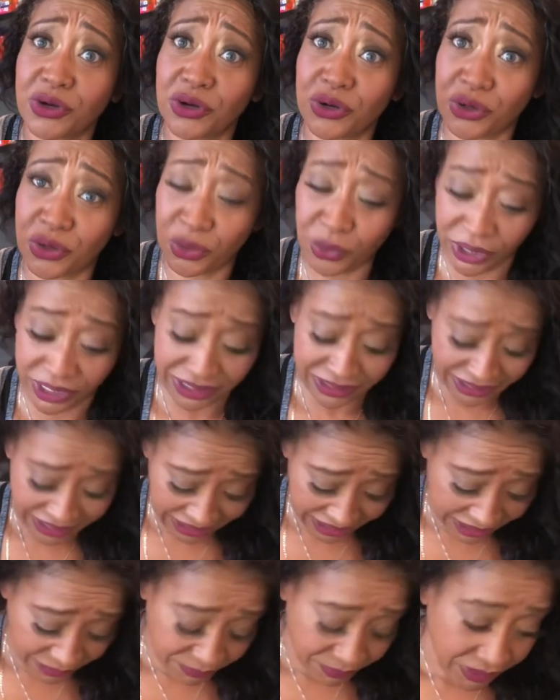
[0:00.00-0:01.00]

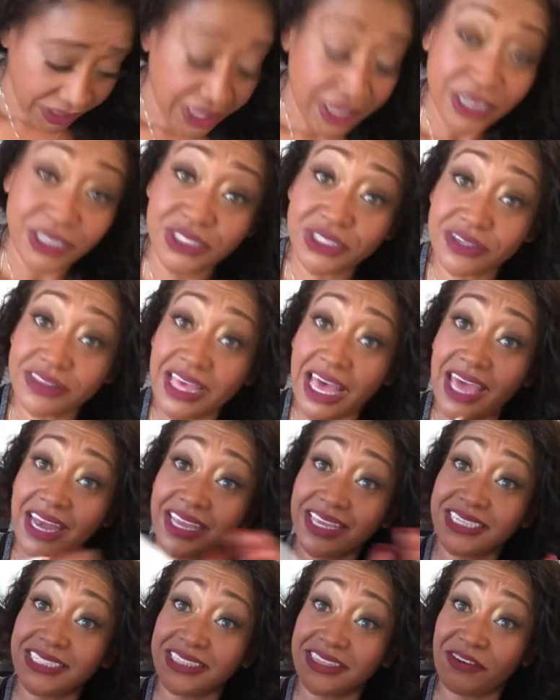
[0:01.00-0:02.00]
quickly. So
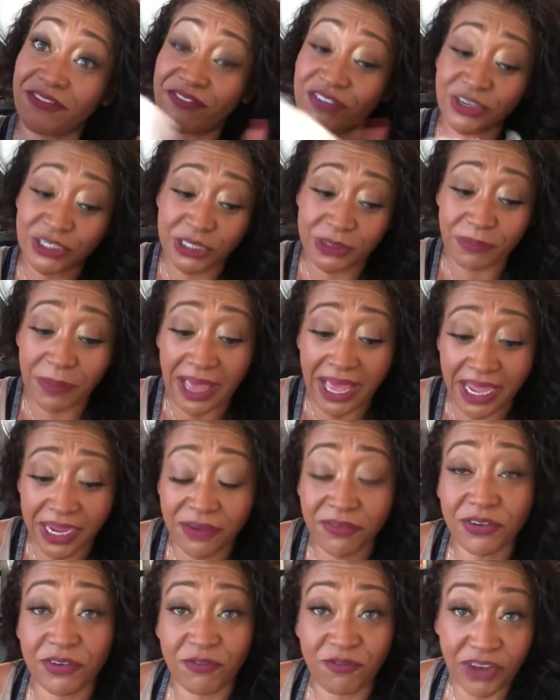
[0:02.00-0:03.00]
that is the first
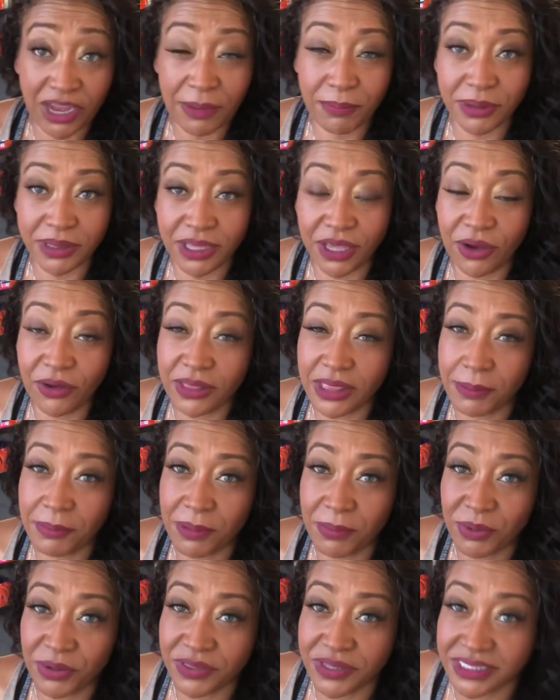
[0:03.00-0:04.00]
bag from Five Below. Let
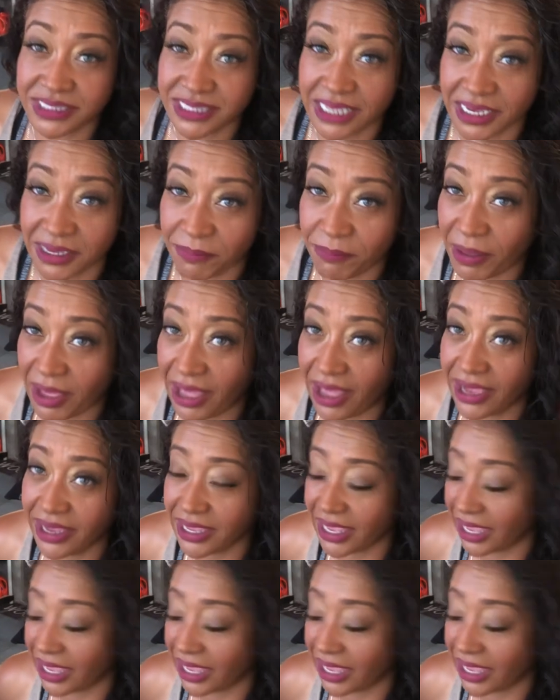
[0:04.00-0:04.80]
me pull the second bag